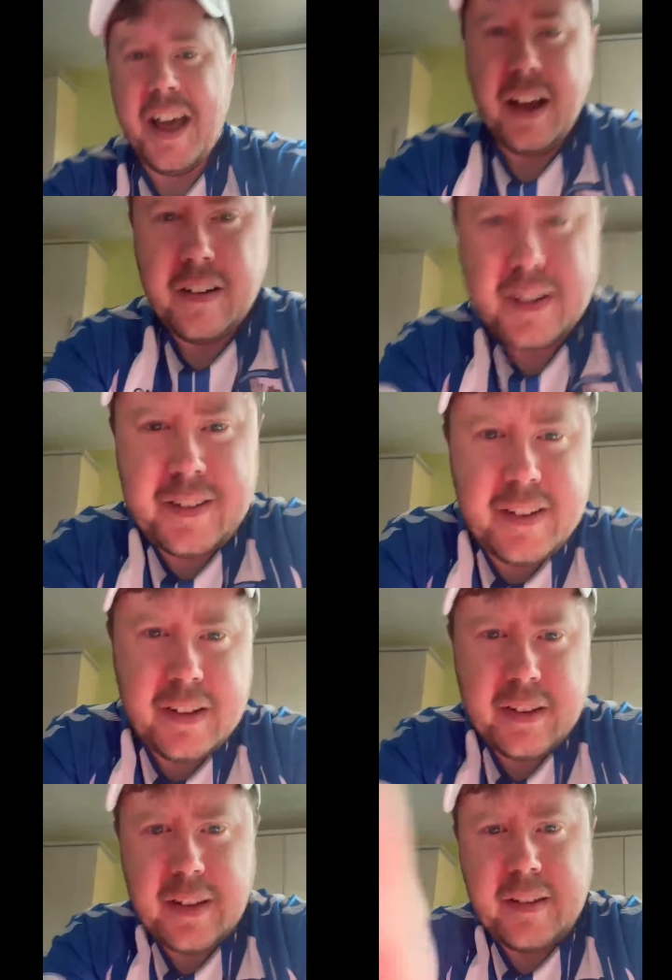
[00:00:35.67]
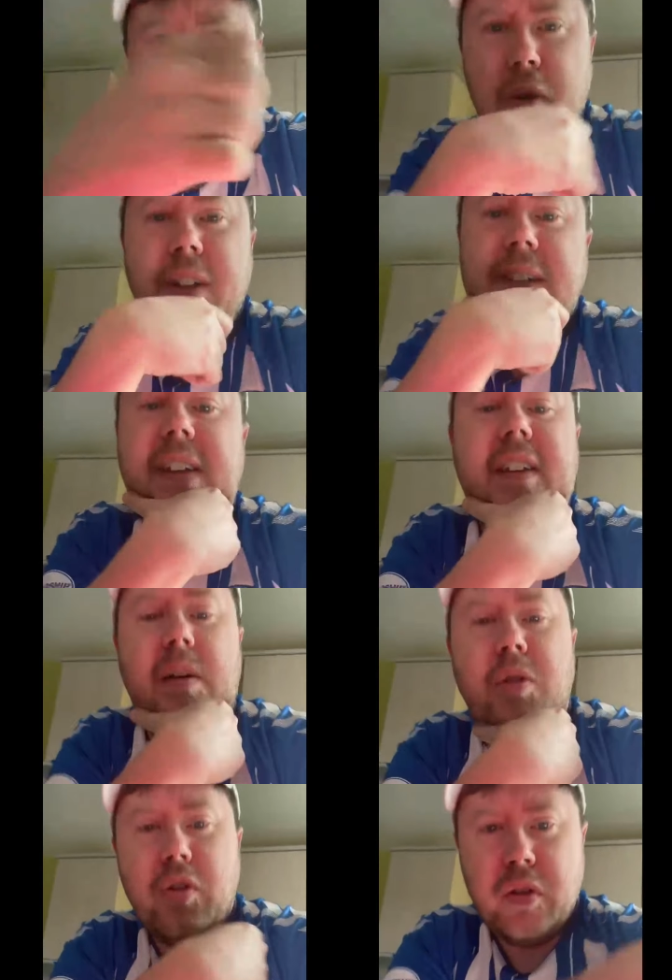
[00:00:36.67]
Listen, disappointed
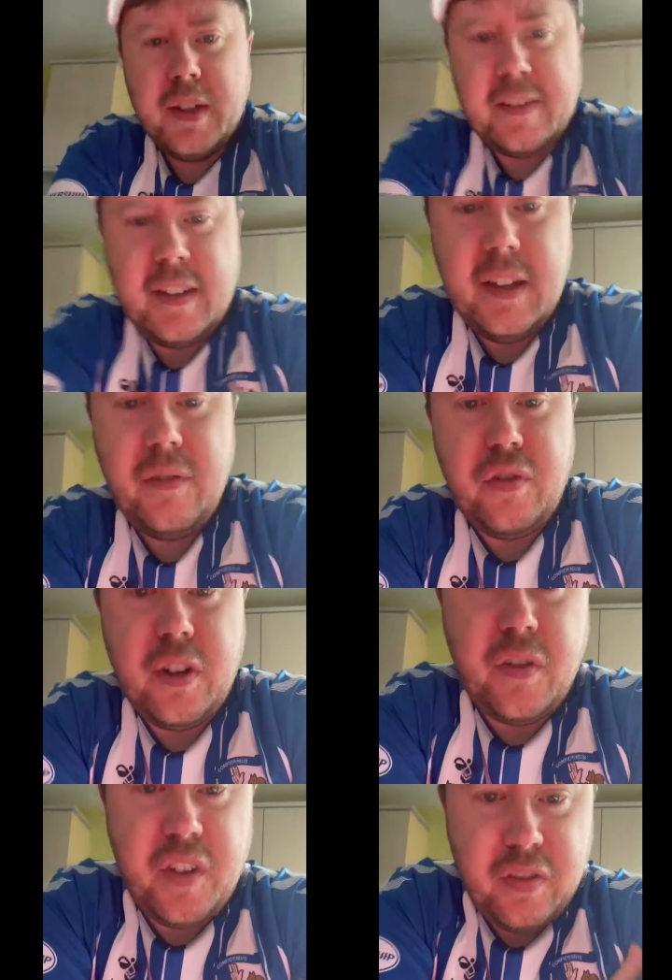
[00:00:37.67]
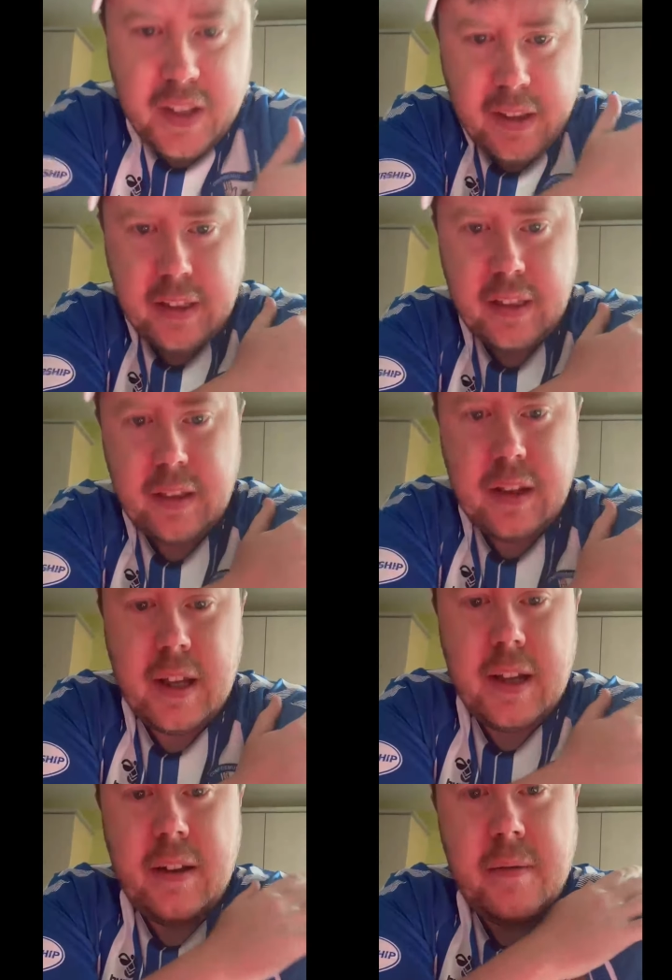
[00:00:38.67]
I'm not going to see you for your
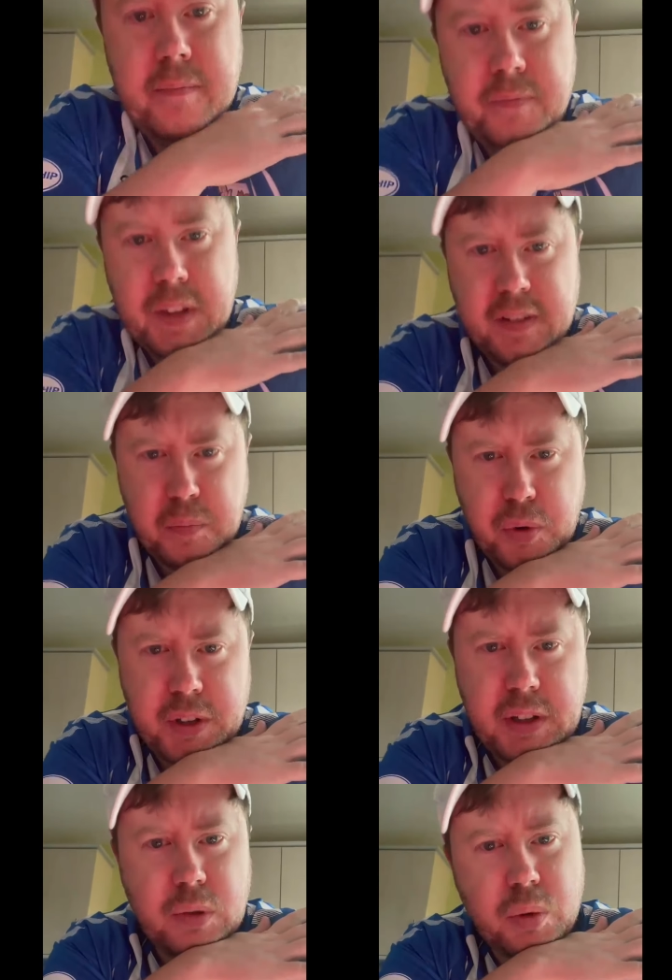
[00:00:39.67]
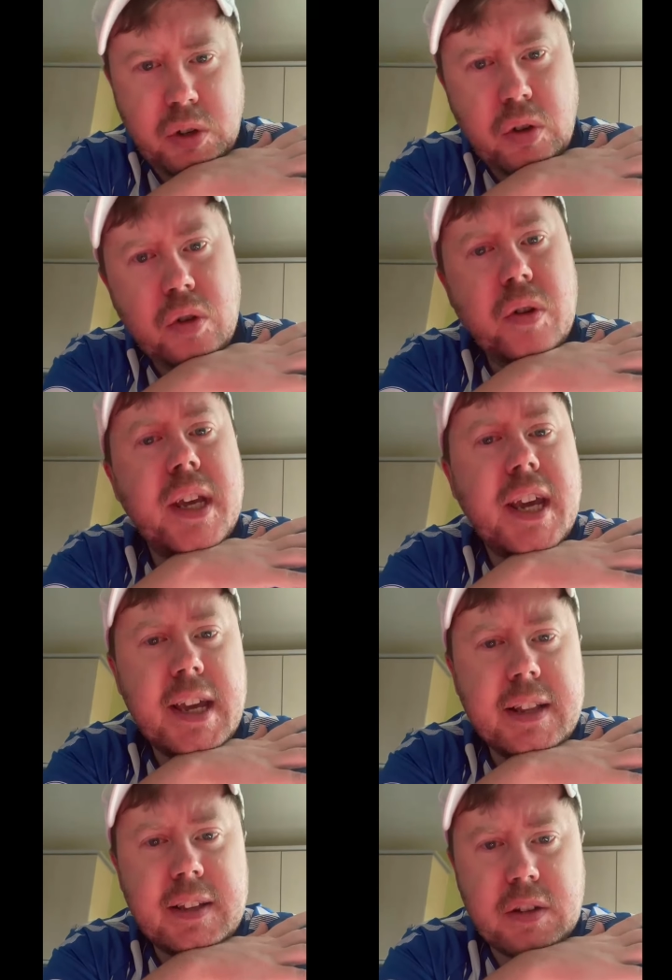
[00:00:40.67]
50th. Disappointed we're not going to
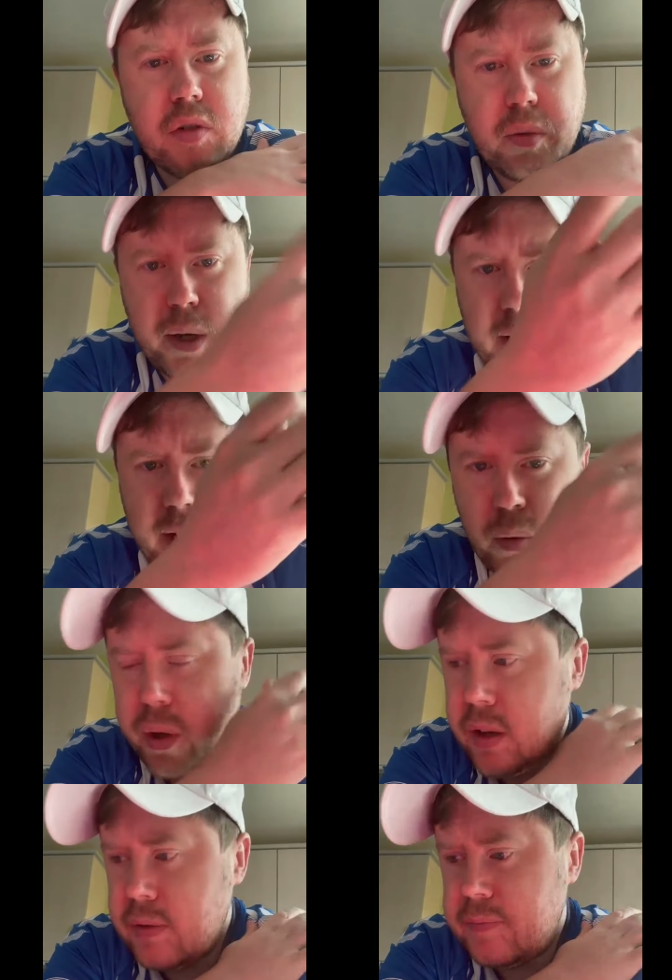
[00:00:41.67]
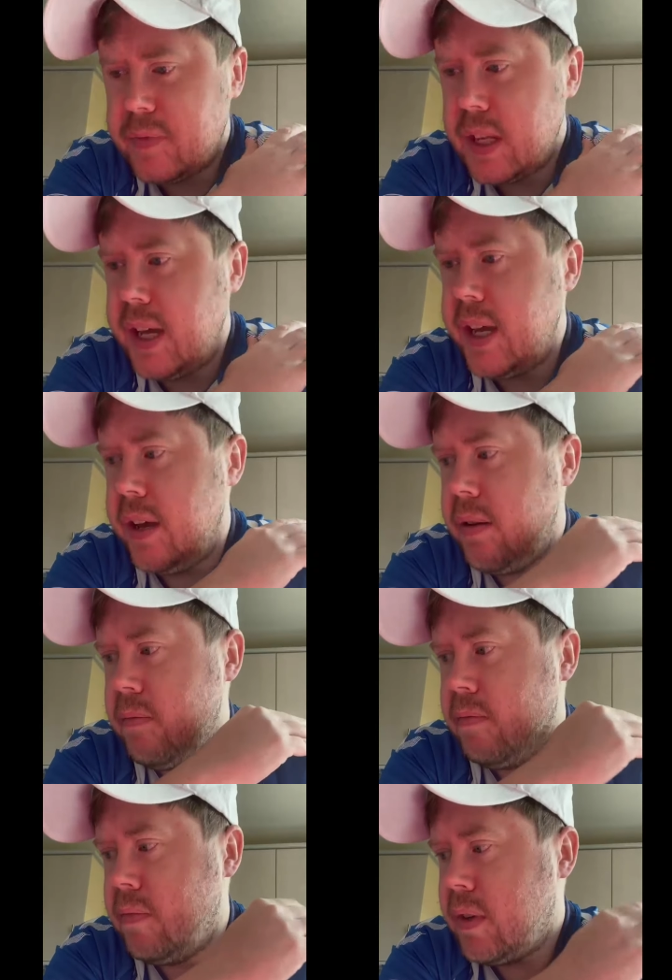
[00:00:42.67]
get to go away anywhere.
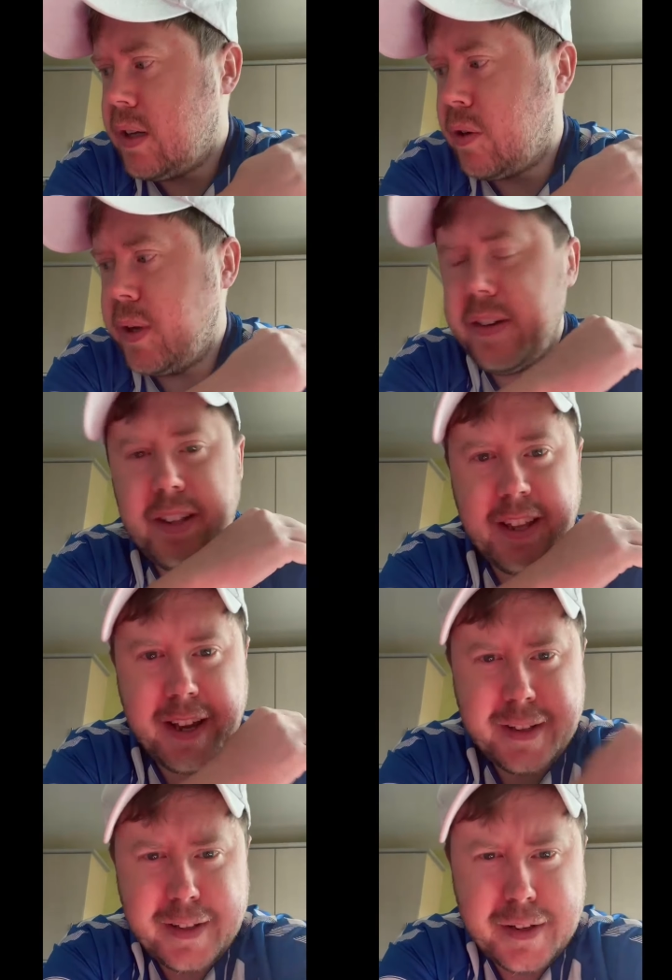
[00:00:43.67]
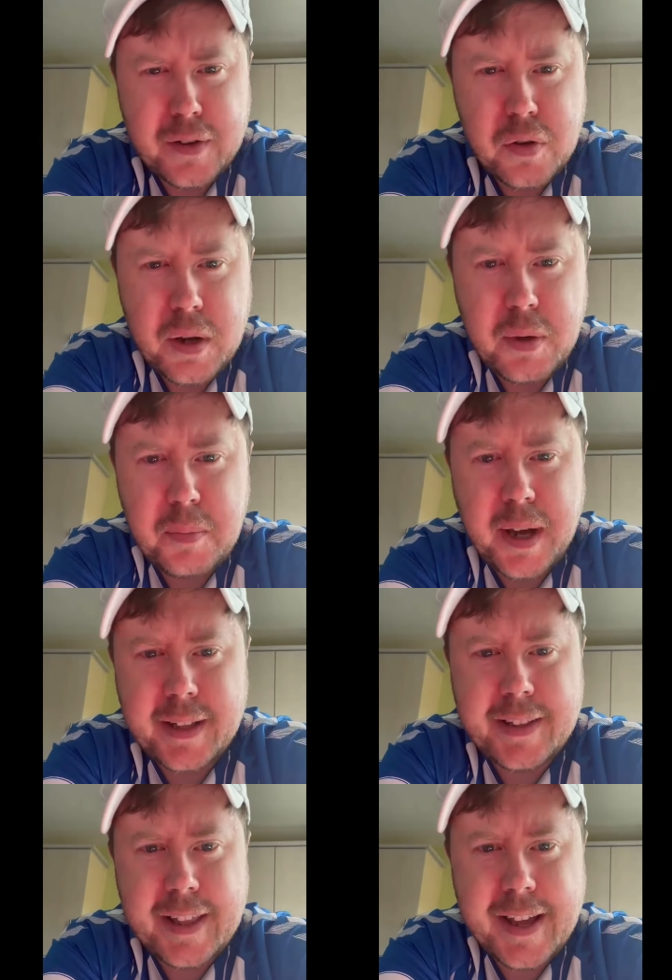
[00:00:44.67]
I quite like the idea of going away back
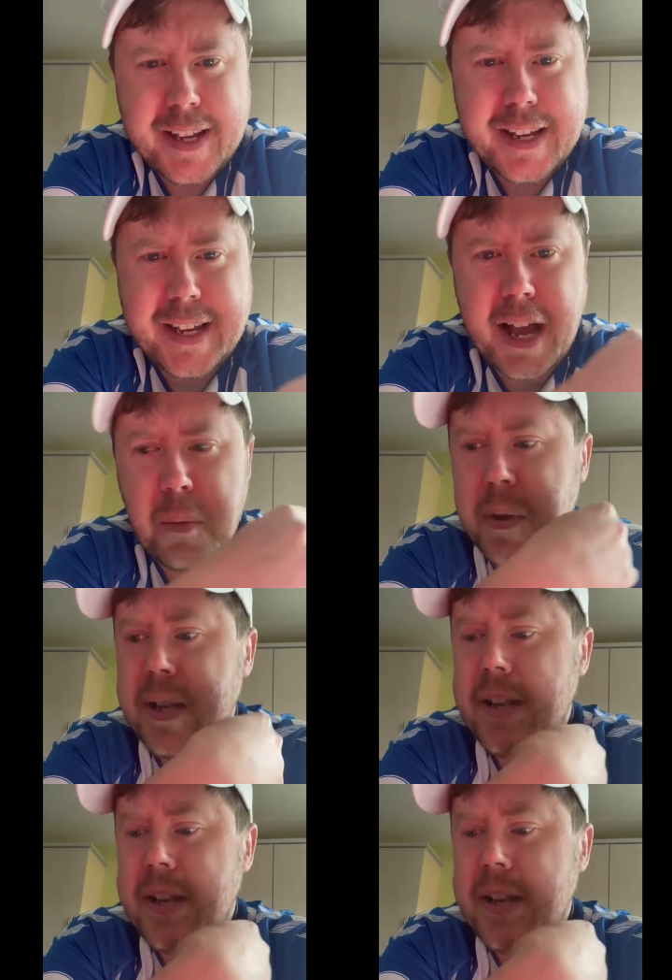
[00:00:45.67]
to that cabin.